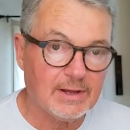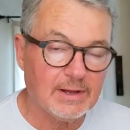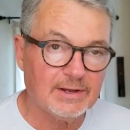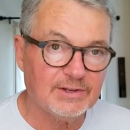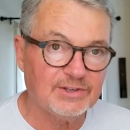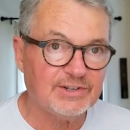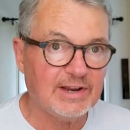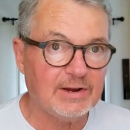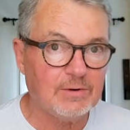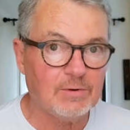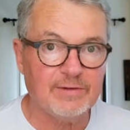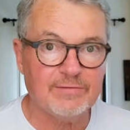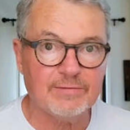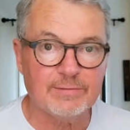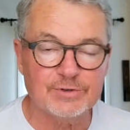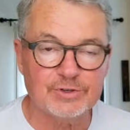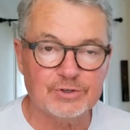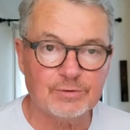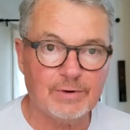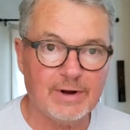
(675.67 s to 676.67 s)
Stay away from
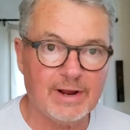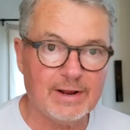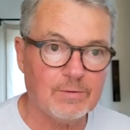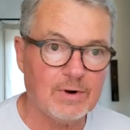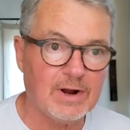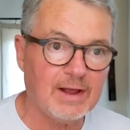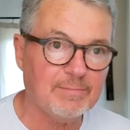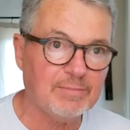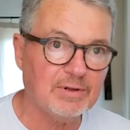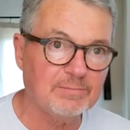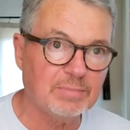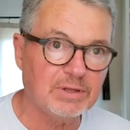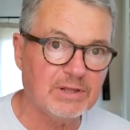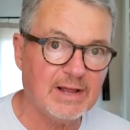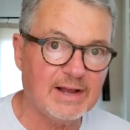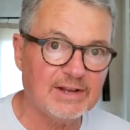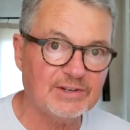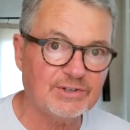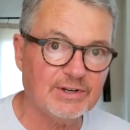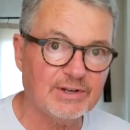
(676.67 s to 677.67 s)
saran wrap and
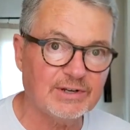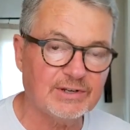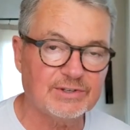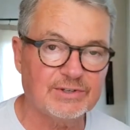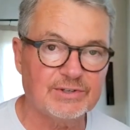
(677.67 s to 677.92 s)
plastics.